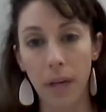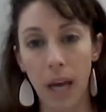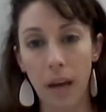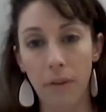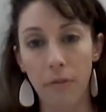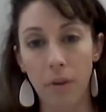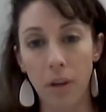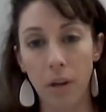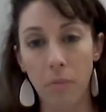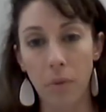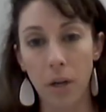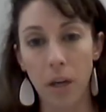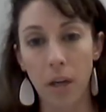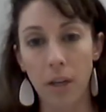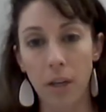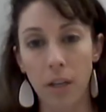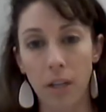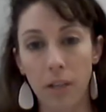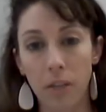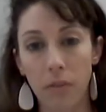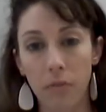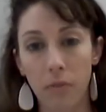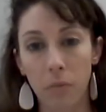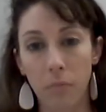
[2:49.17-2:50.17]
African
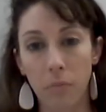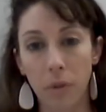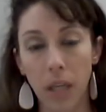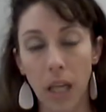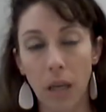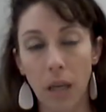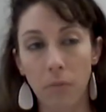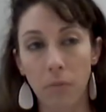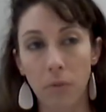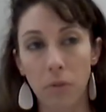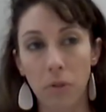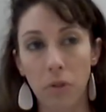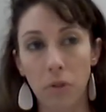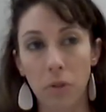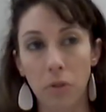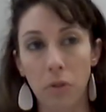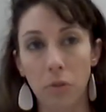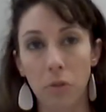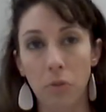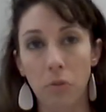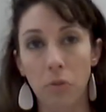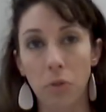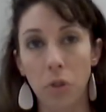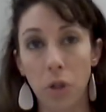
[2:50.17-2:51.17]
Americans from being able
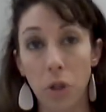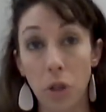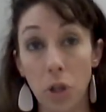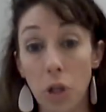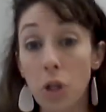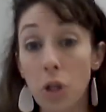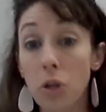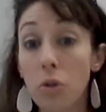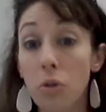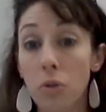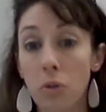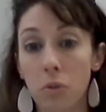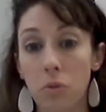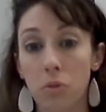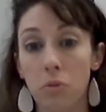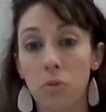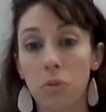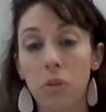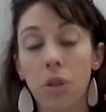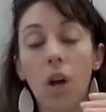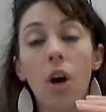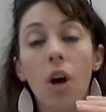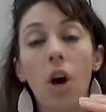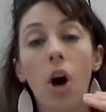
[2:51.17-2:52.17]
to
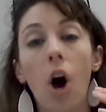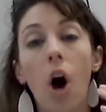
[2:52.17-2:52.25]
use